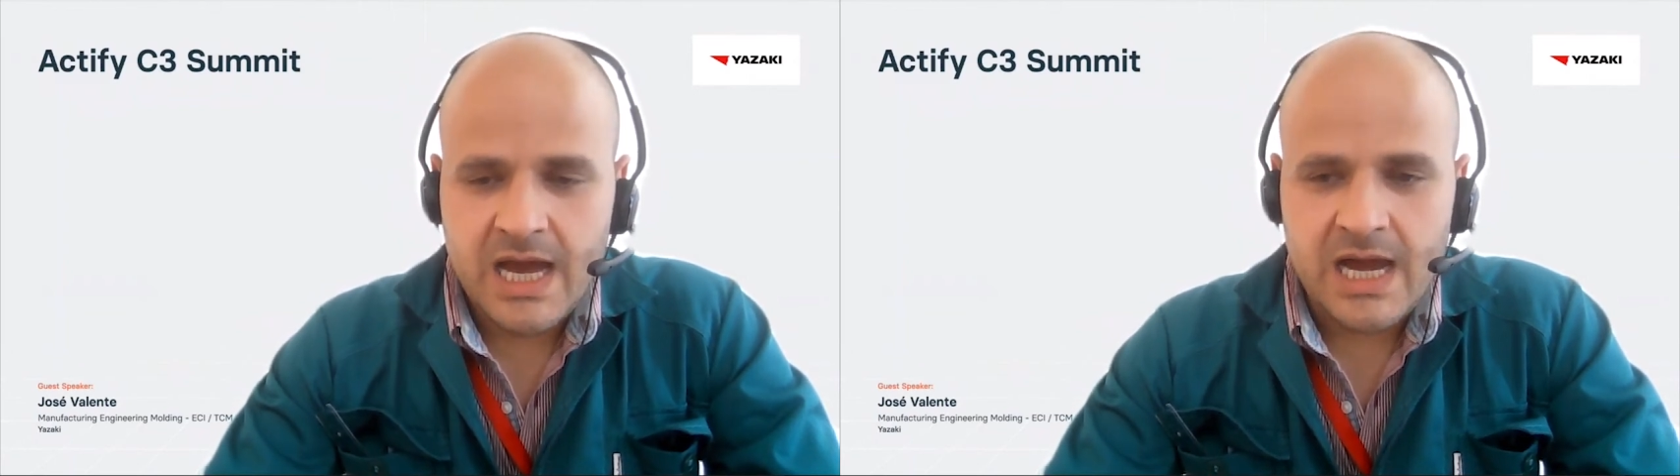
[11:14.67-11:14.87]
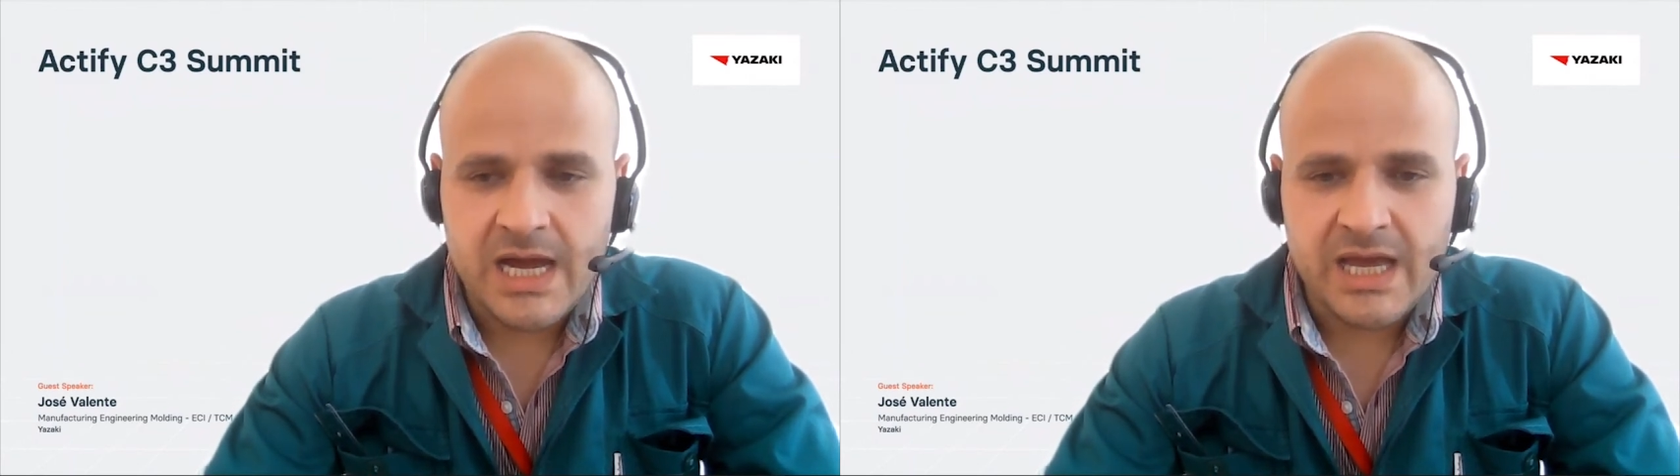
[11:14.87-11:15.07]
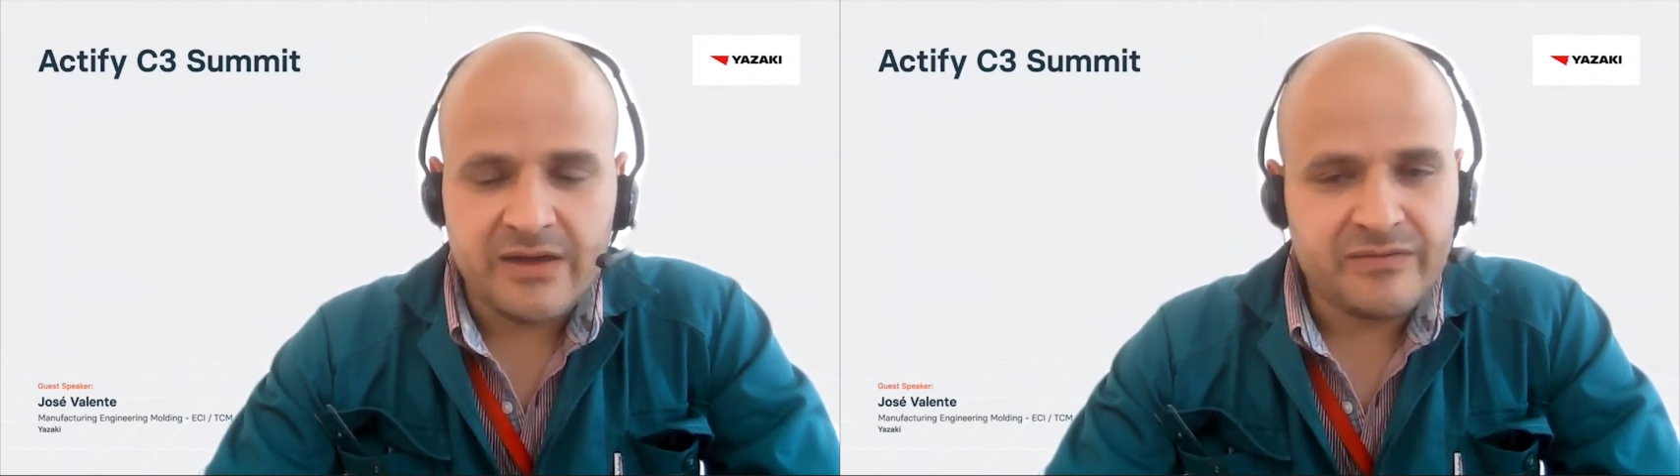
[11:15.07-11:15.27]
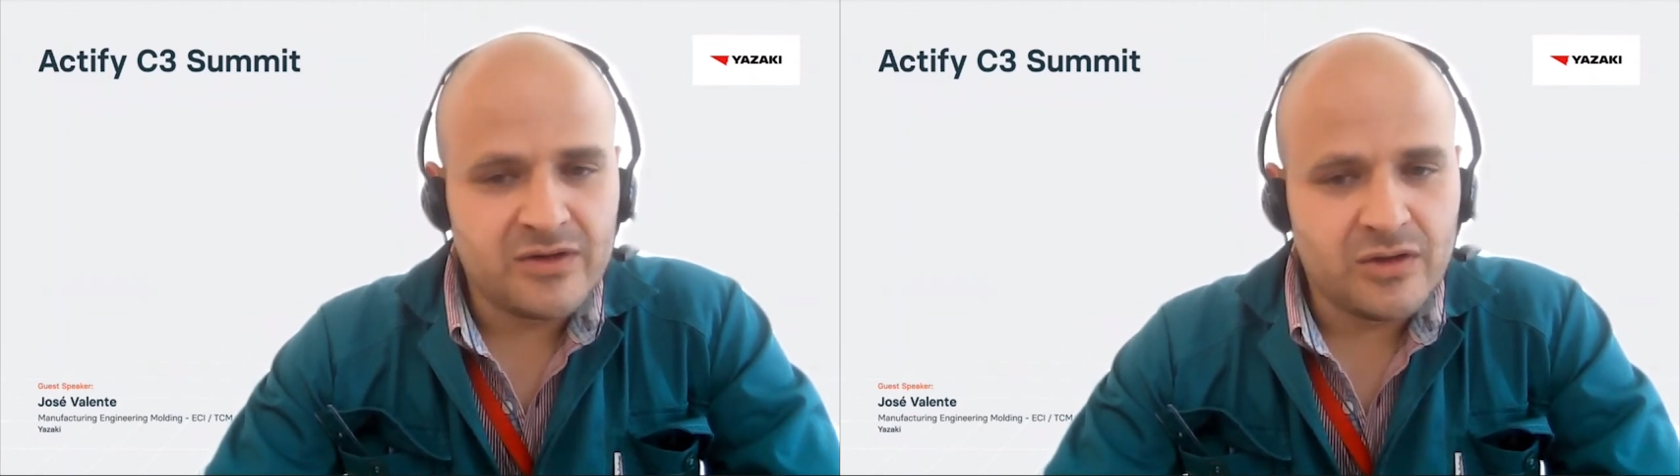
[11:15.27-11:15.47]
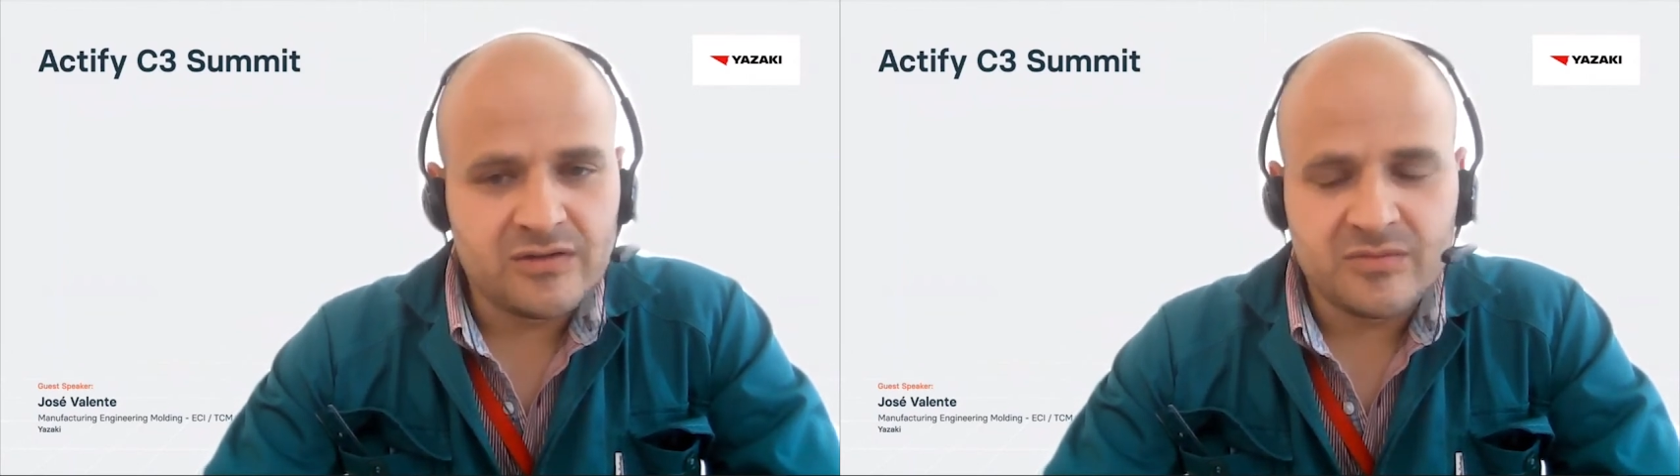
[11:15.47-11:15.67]
I have
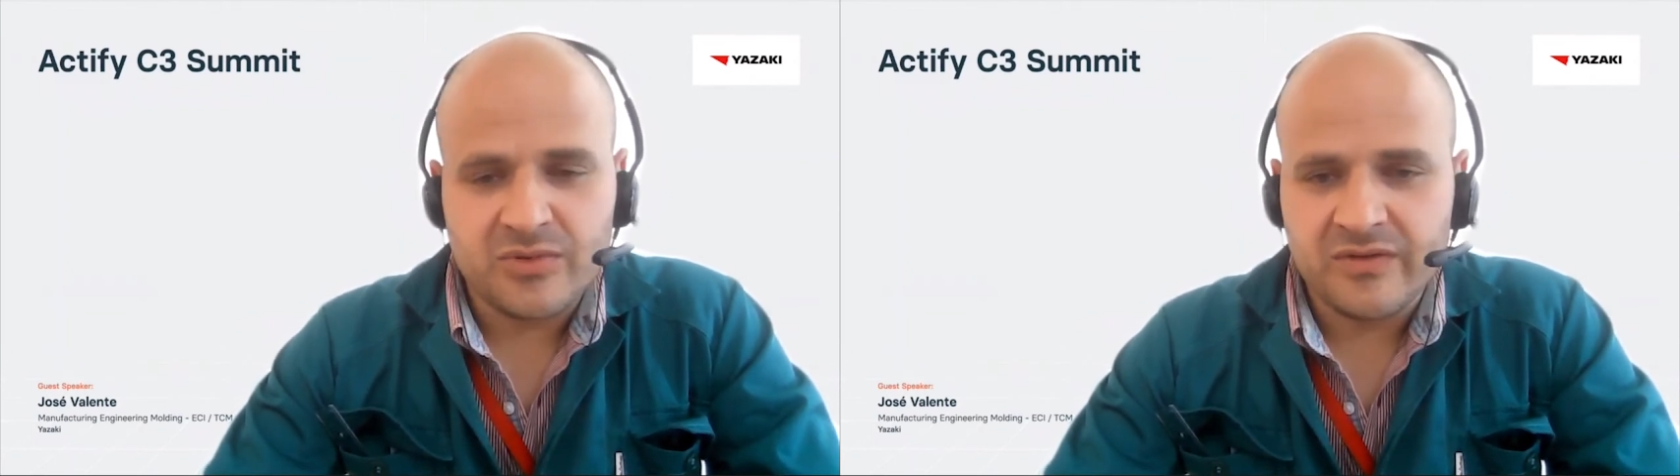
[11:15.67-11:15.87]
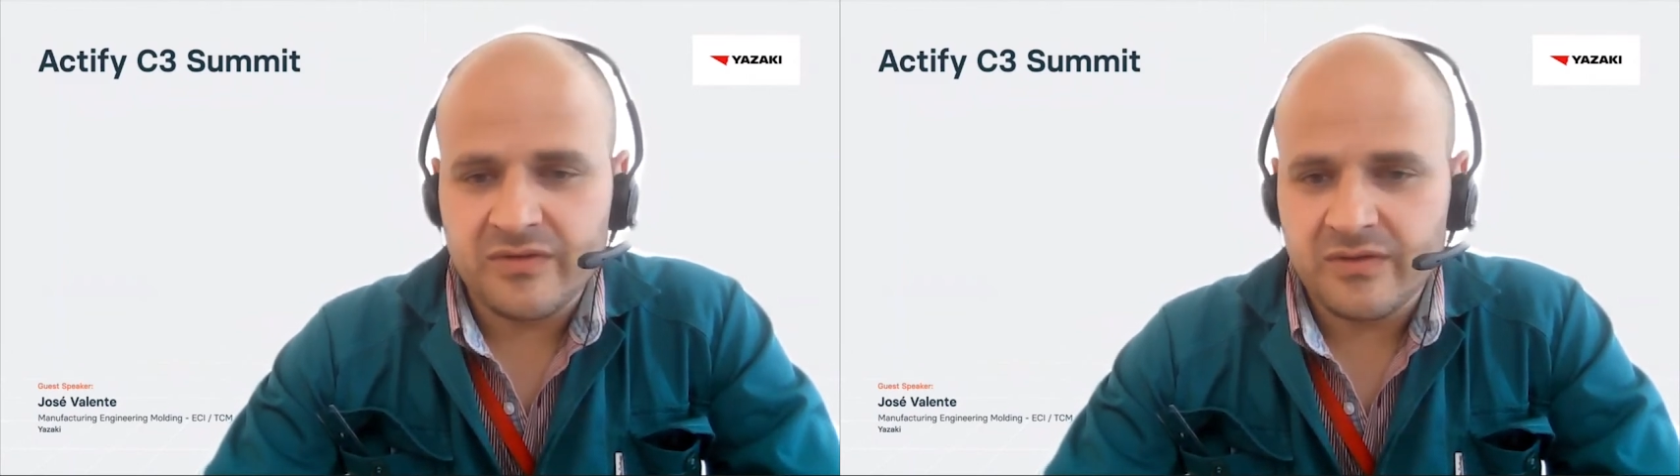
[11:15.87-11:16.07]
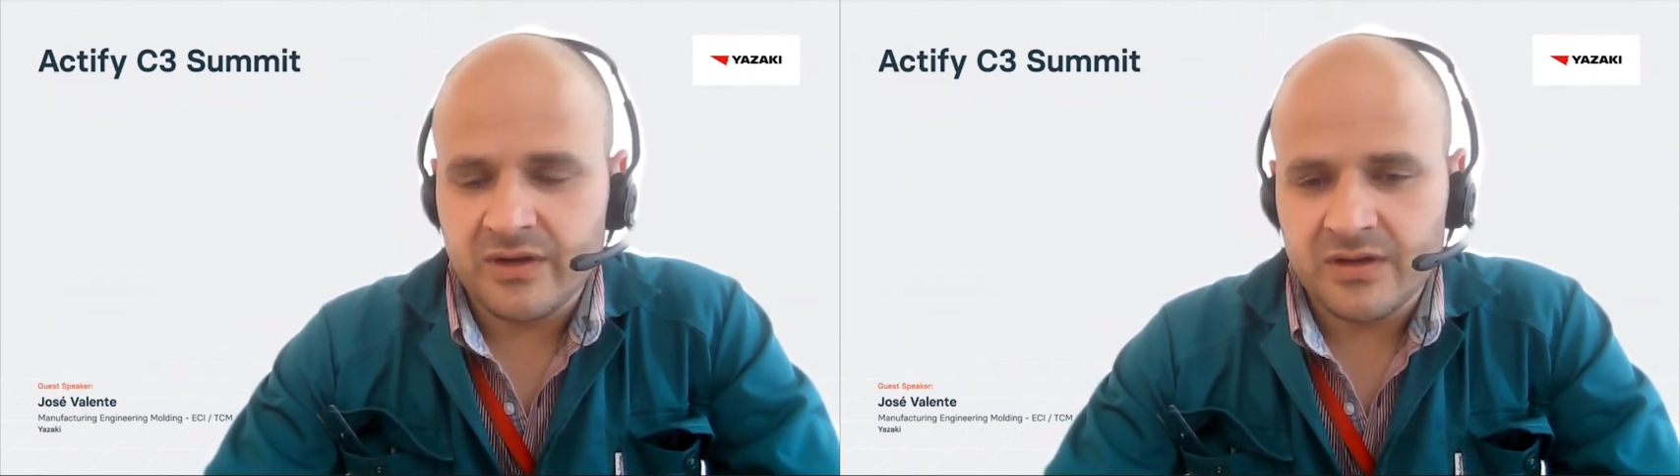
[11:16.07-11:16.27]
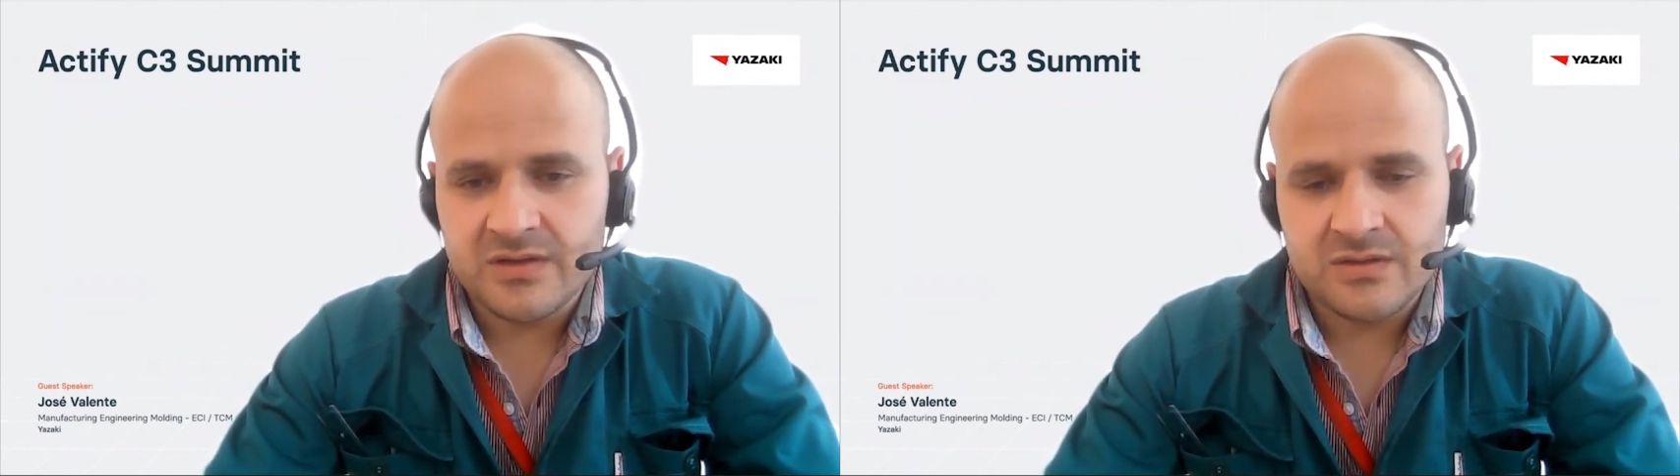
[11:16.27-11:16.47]
not a preferred